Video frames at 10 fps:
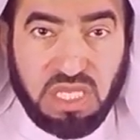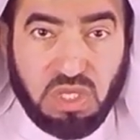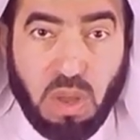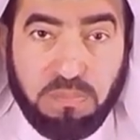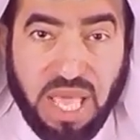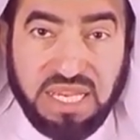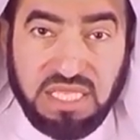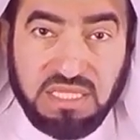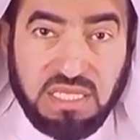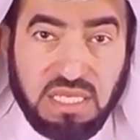his
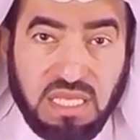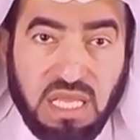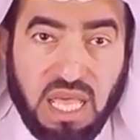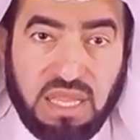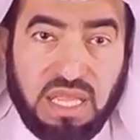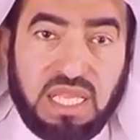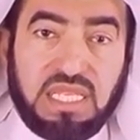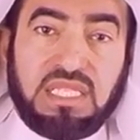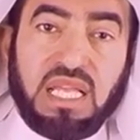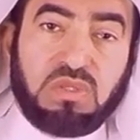companions. And then
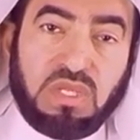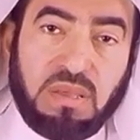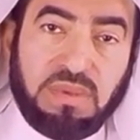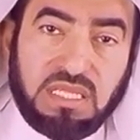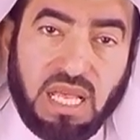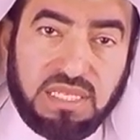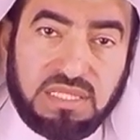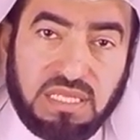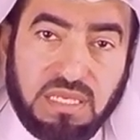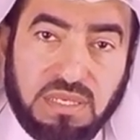he turned to them and
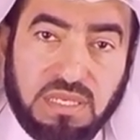asked,